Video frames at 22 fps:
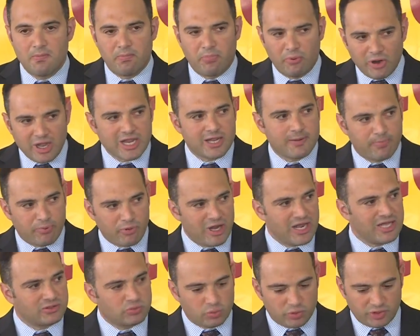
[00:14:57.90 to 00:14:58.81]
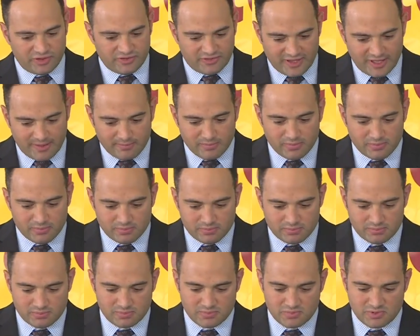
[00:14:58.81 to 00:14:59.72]
break bread with them,
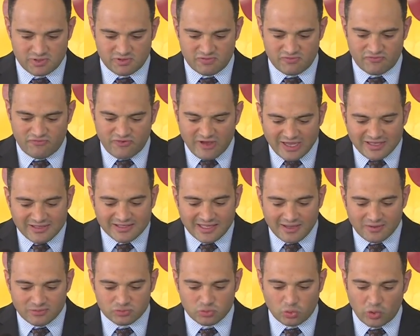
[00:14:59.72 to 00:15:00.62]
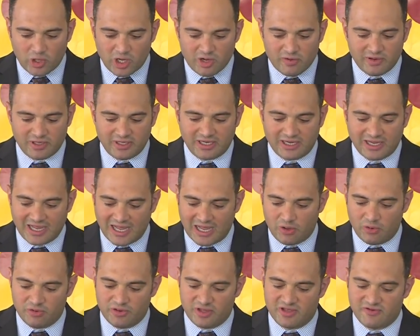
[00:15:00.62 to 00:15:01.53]
find out where and
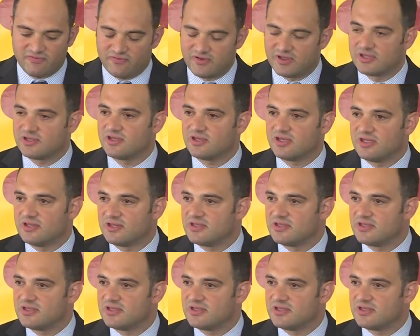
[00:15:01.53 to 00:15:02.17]
how they fit in